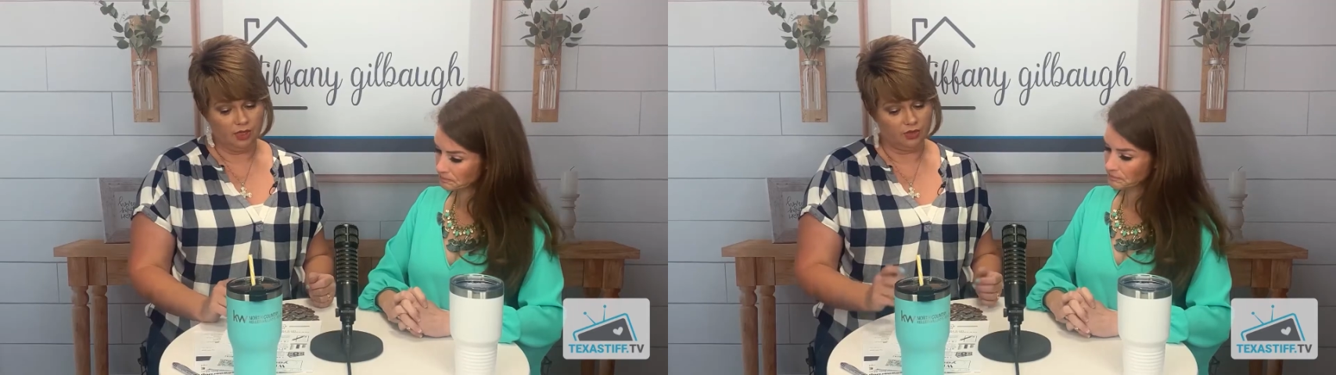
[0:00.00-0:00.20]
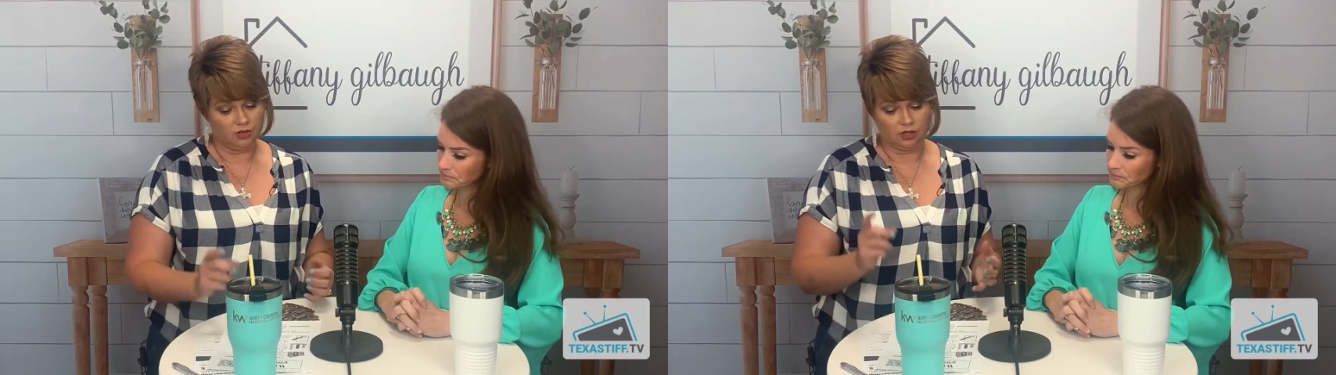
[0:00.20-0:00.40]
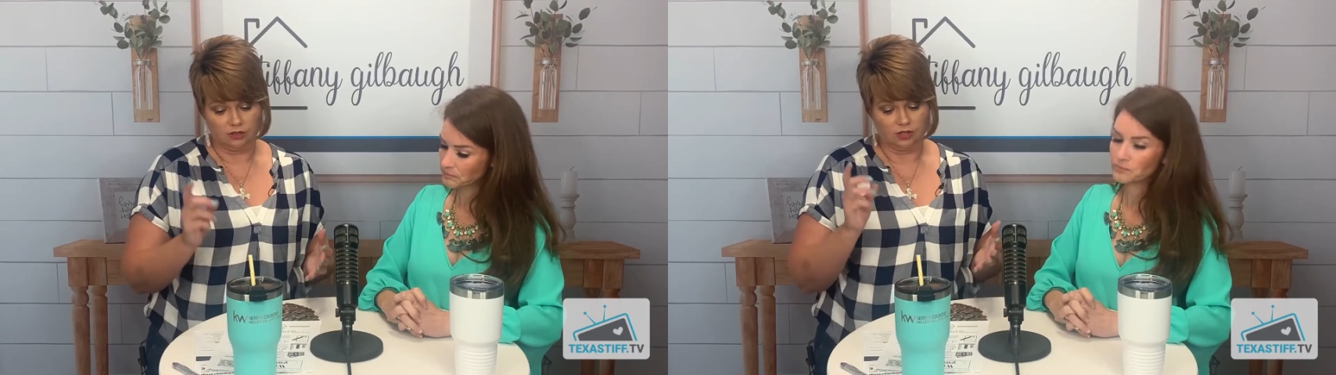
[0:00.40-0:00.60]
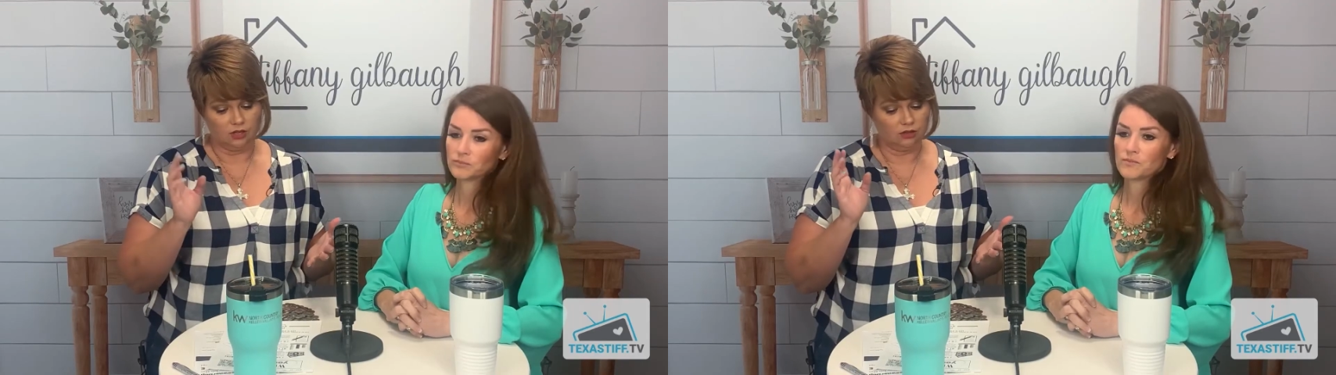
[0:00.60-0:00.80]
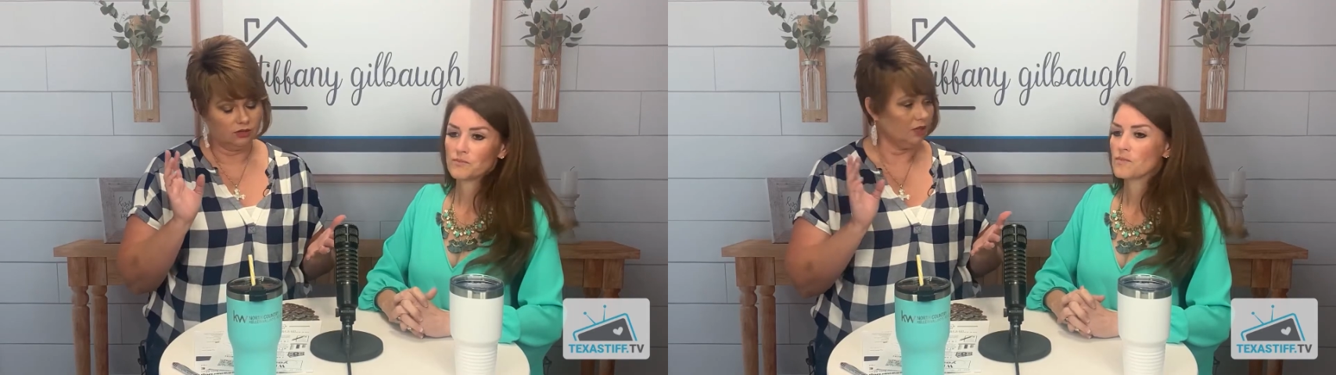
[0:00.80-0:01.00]
Speaker 1: there's also
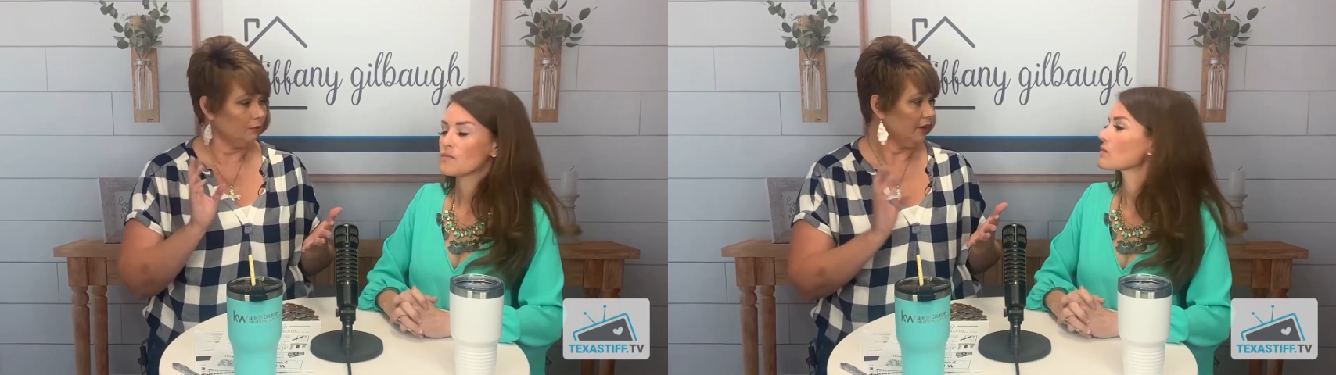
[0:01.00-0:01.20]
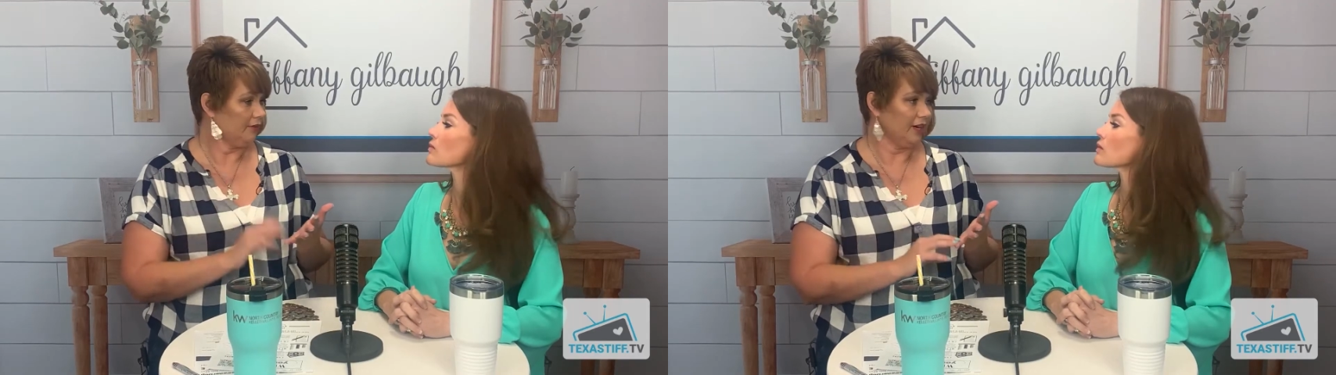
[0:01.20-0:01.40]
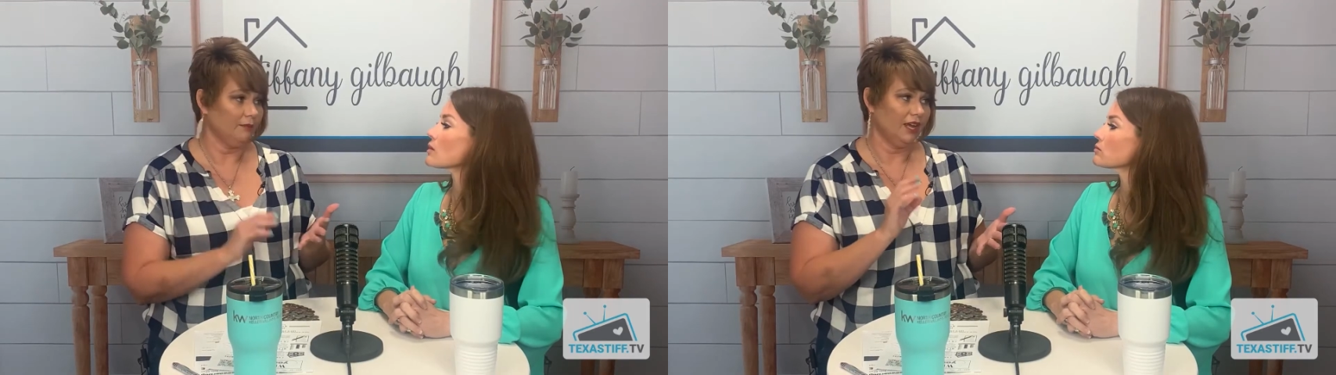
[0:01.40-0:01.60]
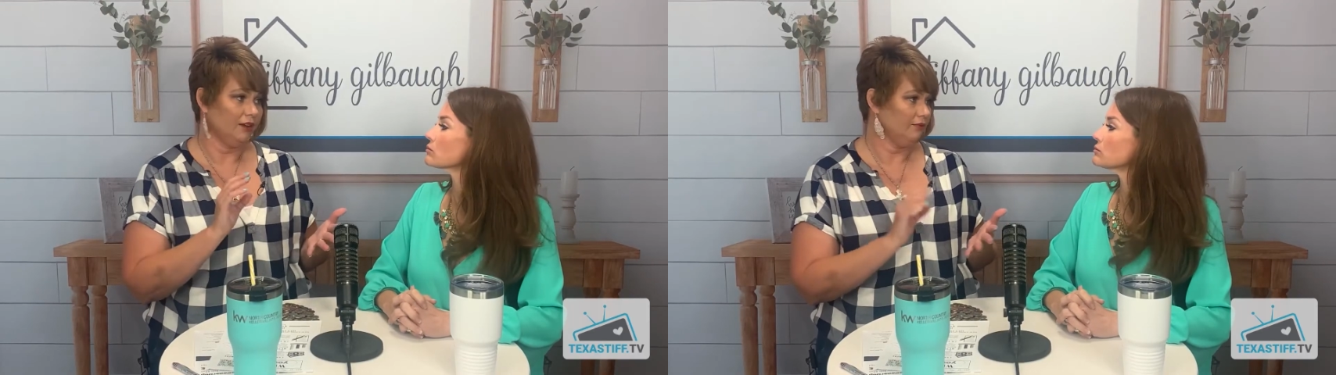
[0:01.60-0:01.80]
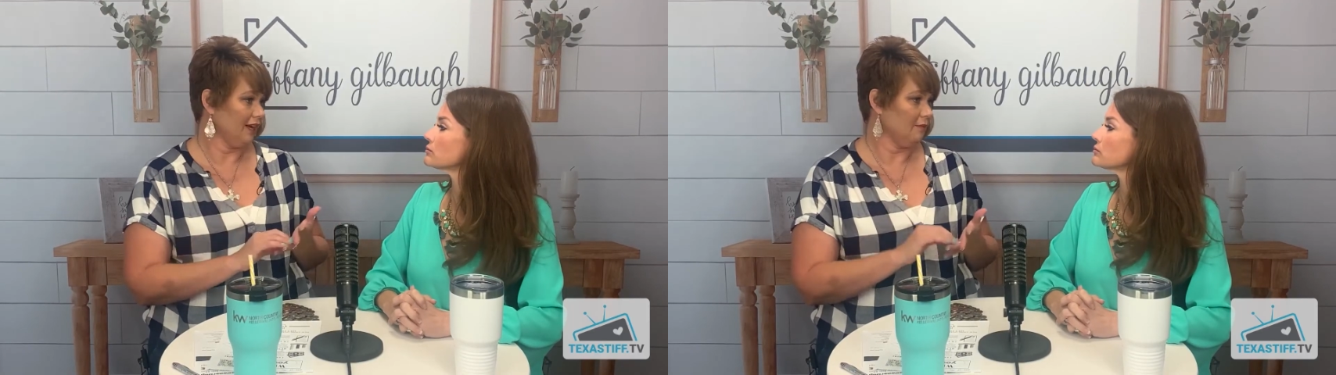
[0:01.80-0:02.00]
some by Freddie Mae and
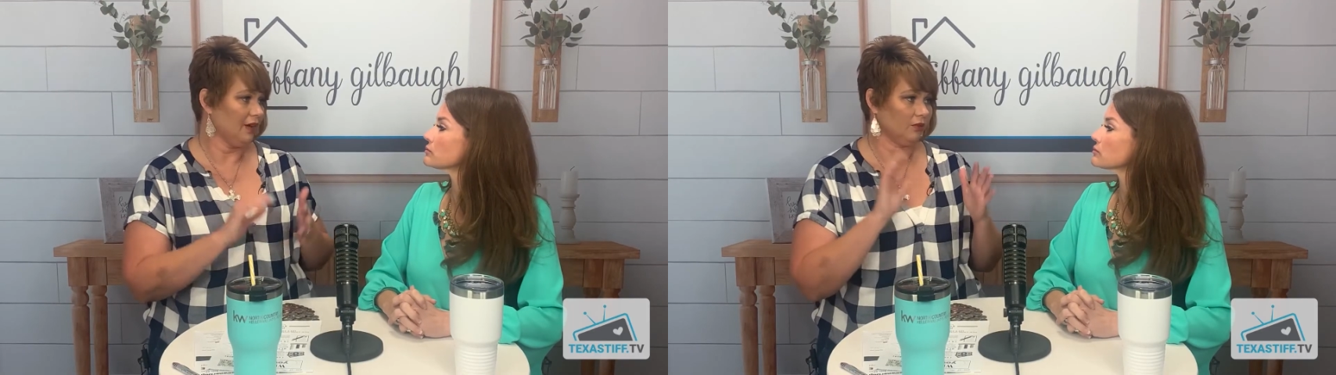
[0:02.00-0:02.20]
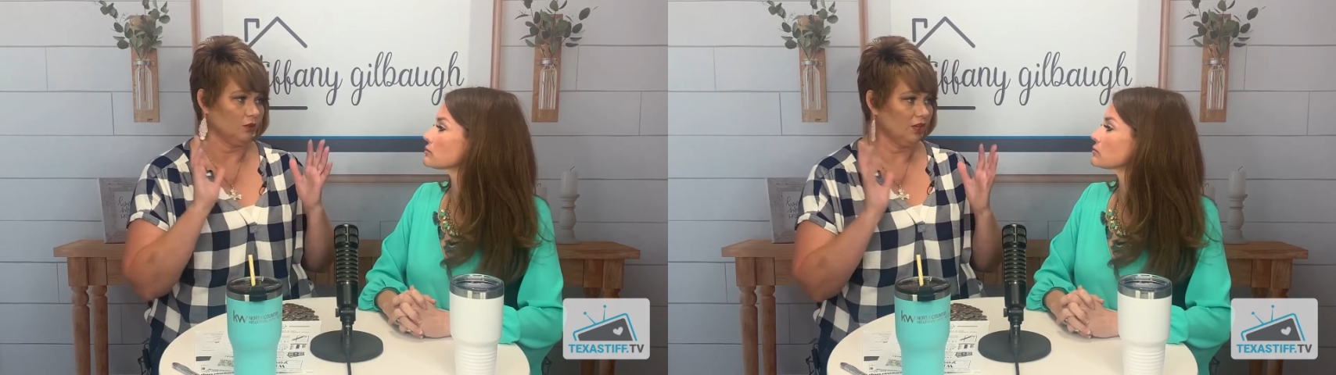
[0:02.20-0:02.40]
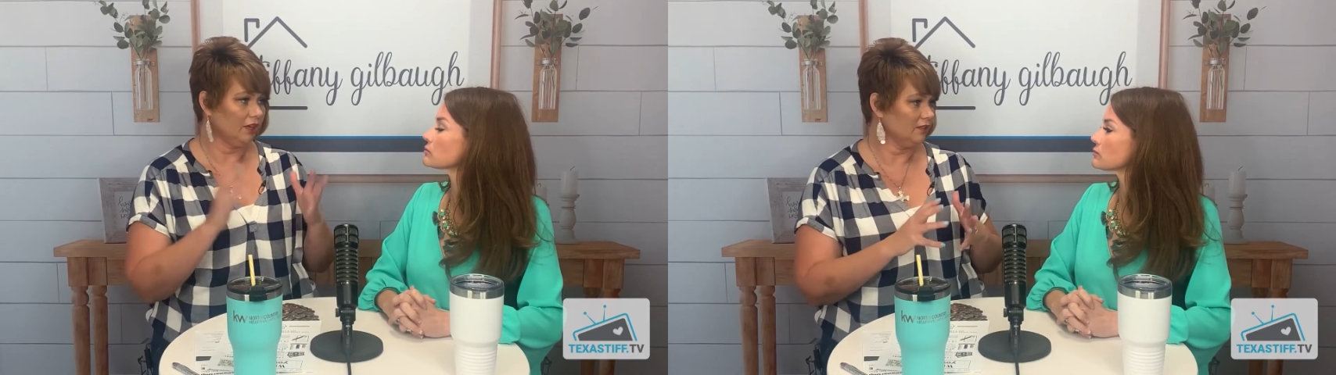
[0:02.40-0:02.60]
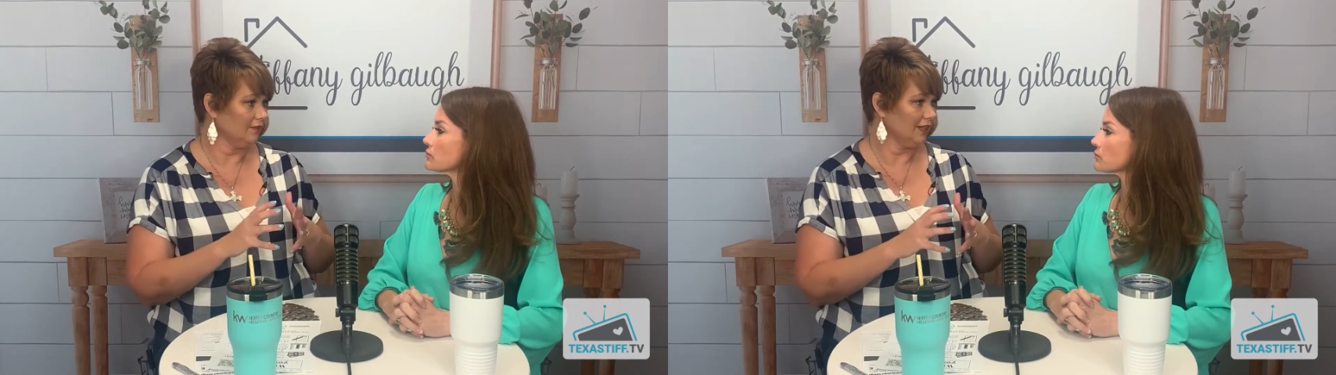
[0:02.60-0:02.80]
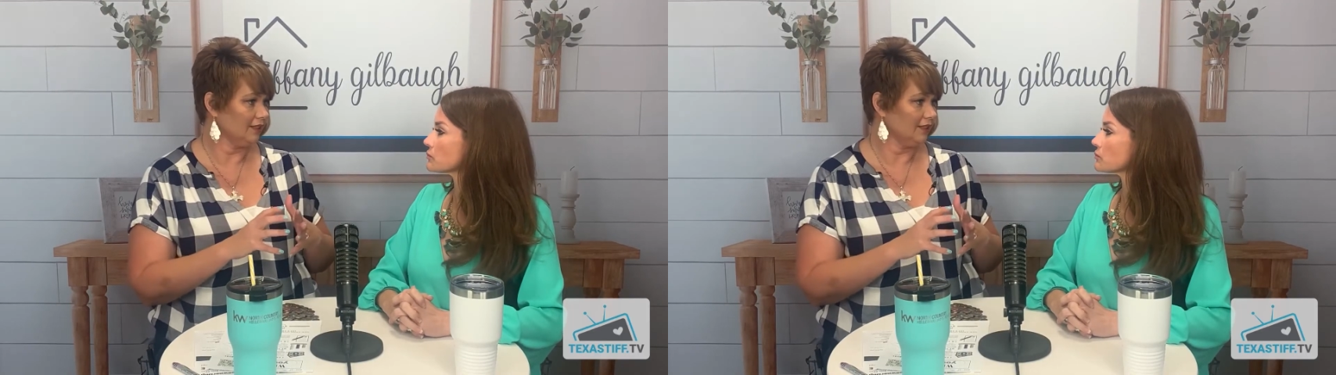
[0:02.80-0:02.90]
Fannie Mac. There's tons of that